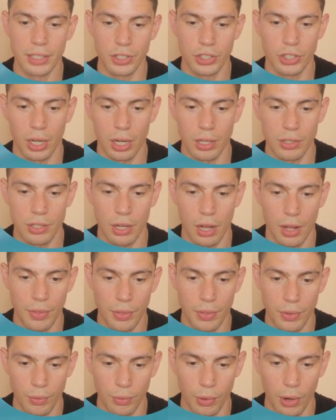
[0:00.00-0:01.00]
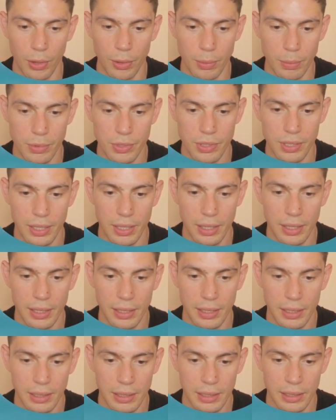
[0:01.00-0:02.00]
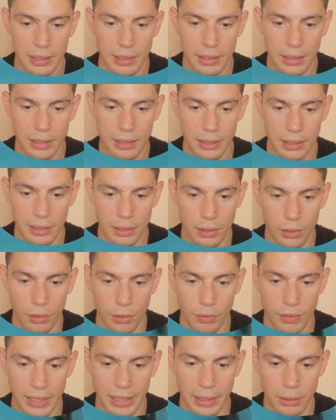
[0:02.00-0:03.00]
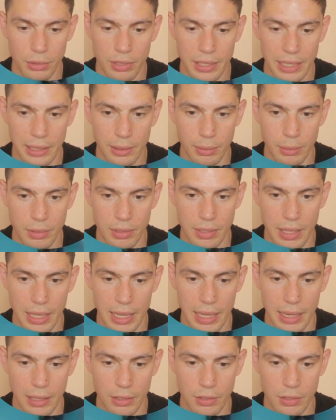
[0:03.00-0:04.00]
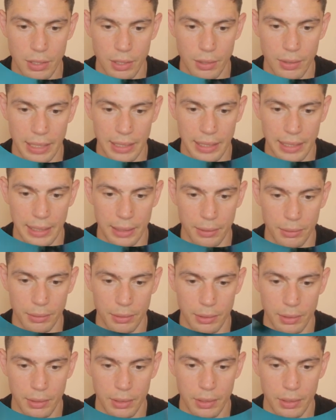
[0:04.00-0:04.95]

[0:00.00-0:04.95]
the shots on the ropes. Lovely little sequence there. Let's slow that down.